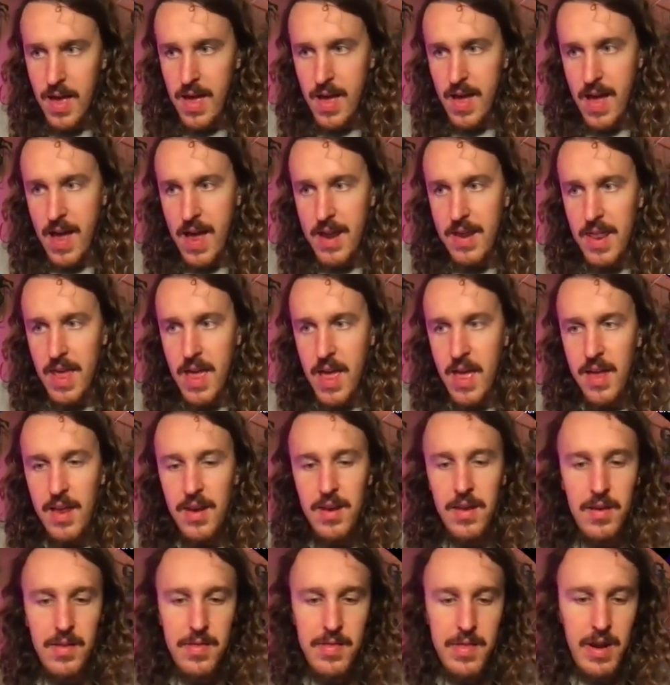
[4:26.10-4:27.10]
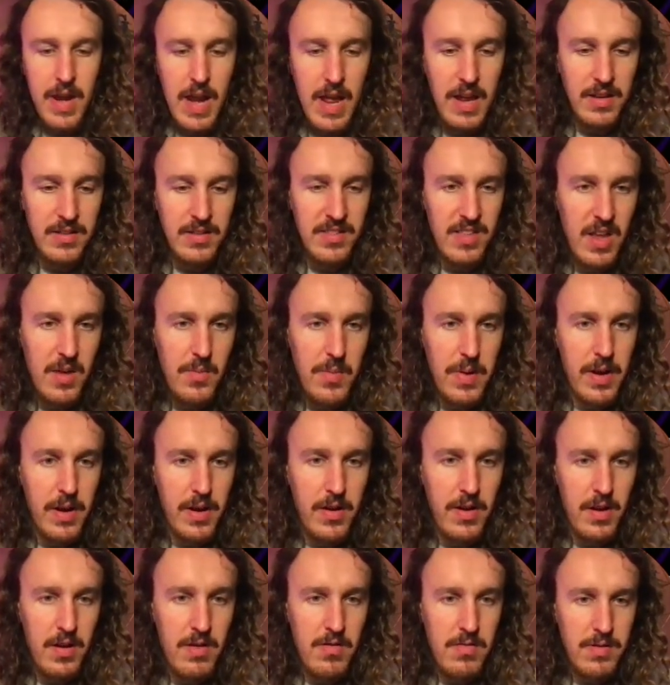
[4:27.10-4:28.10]
And then the next thing we're going
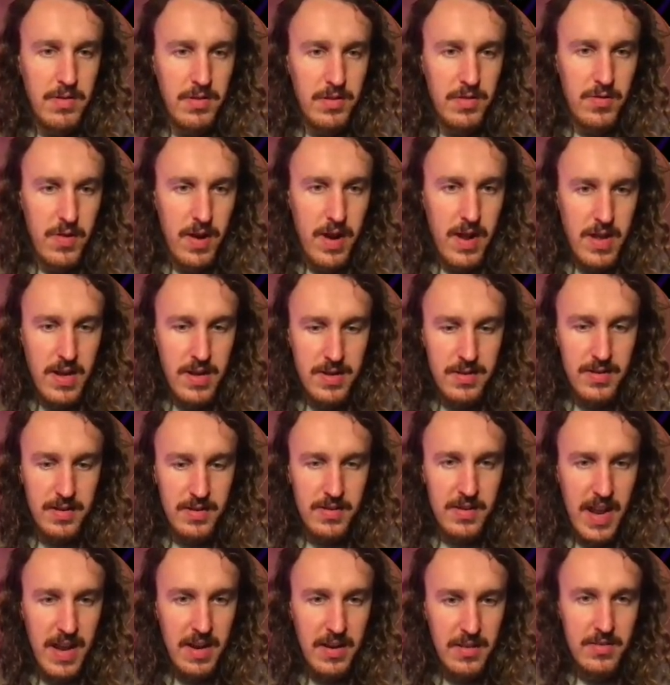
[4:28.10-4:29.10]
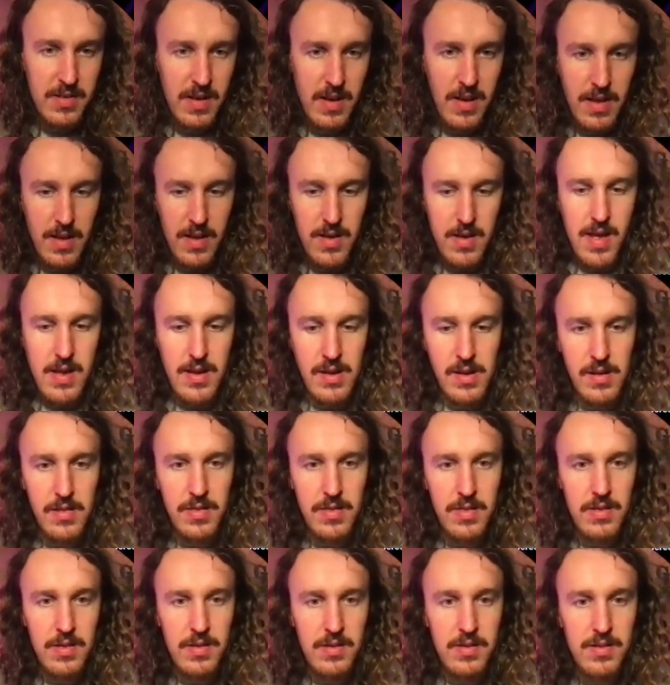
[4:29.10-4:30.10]
to do is create a detector. And
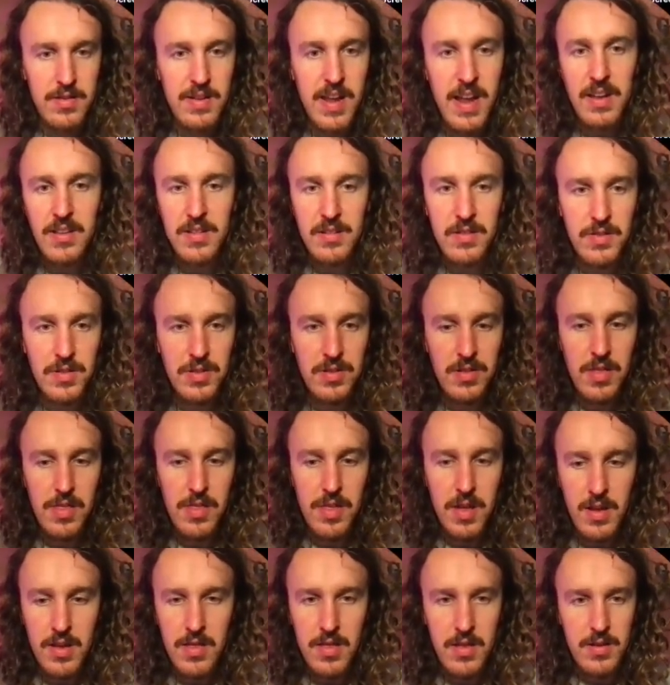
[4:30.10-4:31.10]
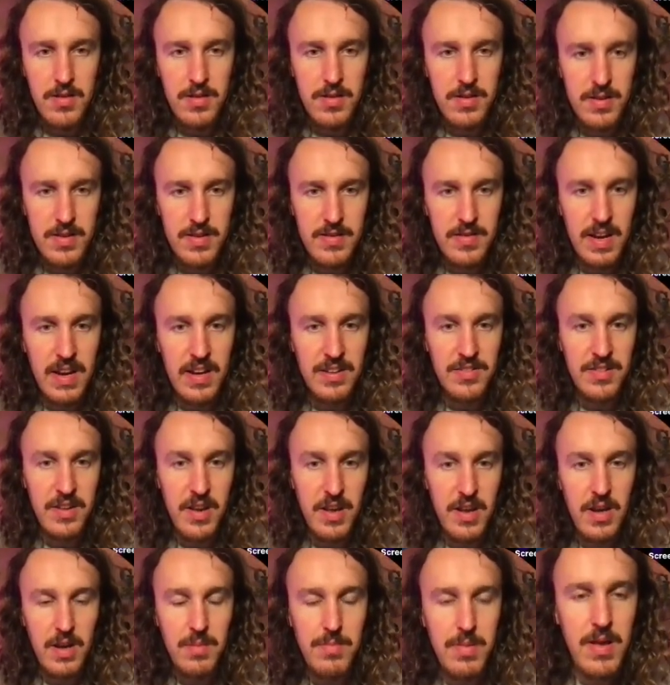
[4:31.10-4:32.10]
the detector is the thing that is actually
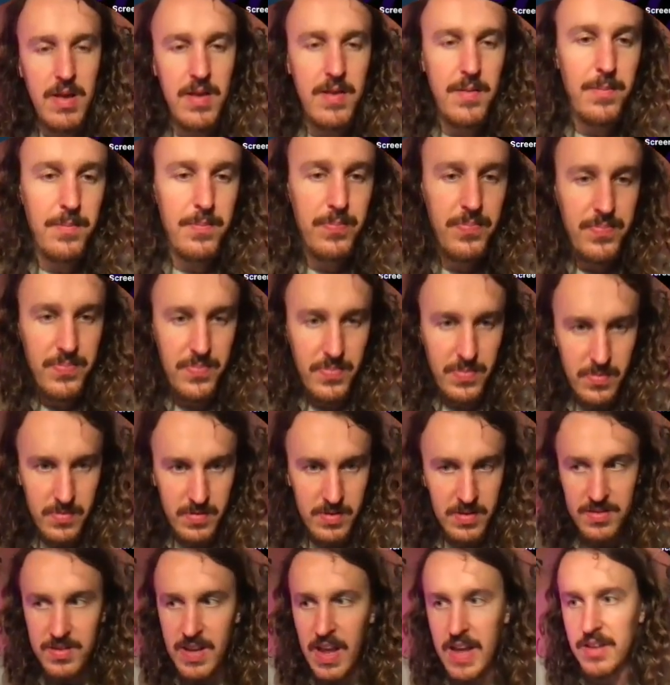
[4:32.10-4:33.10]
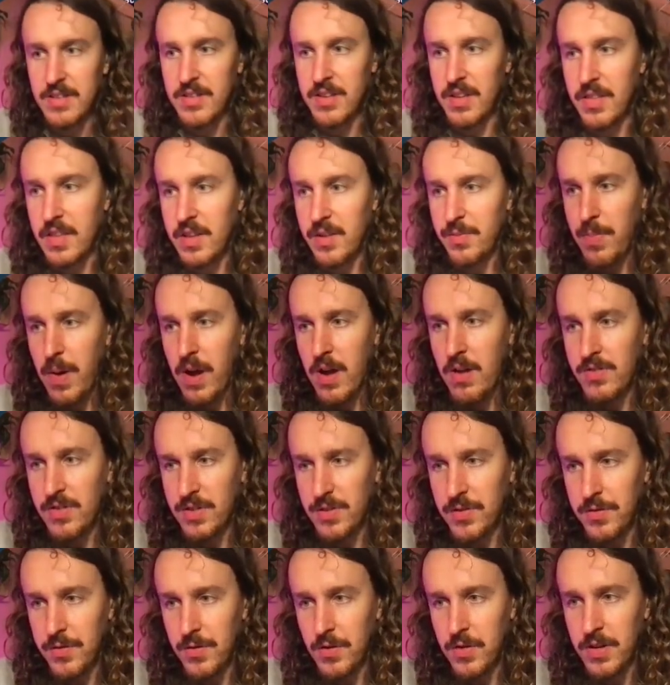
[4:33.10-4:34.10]
going to be detecting these
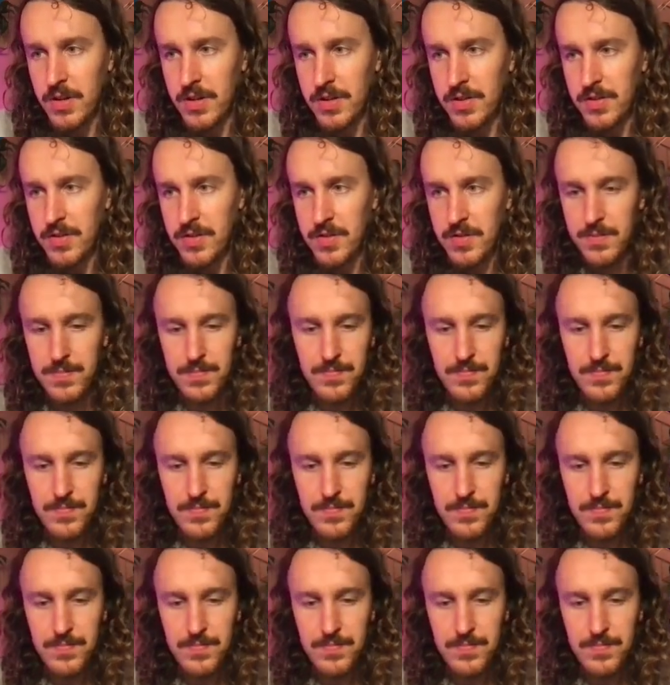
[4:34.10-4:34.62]
poses for us.